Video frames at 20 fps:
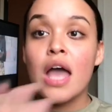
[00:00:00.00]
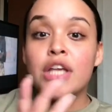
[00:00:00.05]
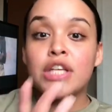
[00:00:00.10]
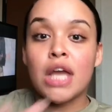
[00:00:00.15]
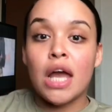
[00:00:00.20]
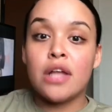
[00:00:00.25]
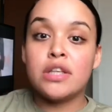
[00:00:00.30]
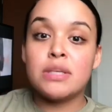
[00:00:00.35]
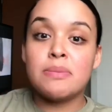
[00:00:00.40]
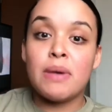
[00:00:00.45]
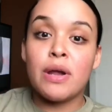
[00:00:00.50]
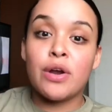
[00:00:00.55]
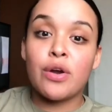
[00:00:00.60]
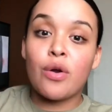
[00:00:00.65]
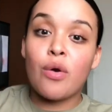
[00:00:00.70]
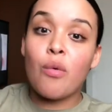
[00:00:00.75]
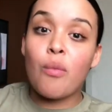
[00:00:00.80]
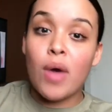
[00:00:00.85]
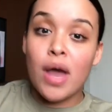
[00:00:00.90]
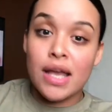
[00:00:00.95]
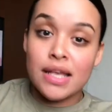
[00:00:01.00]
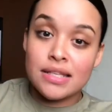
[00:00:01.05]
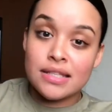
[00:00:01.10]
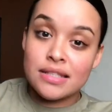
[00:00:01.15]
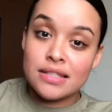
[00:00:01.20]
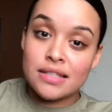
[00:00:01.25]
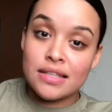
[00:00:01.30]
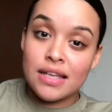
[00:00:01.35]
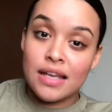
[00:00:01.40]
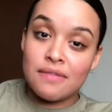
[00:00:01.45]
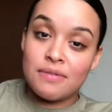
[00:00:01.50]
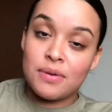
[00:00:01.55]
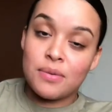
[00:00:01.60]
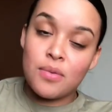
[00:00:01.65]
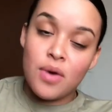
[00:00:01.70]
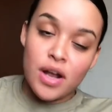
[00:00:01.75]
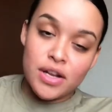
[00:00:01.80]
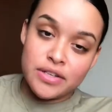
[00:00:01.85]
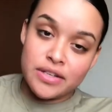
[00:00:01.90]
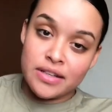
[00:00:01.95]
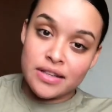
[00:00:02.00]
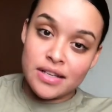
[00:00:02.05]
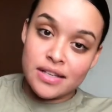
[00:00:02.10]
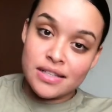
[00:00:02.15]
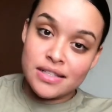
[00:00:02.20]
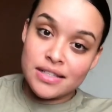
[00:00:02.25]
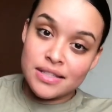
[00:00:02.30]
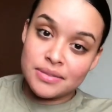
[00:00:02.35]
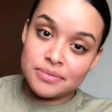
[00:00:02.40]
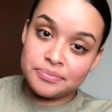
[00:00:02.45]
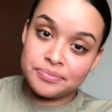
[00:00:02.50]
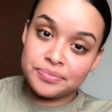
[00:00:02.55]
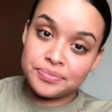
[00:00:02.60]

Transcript: Shout out to my girl West, if you're watching this.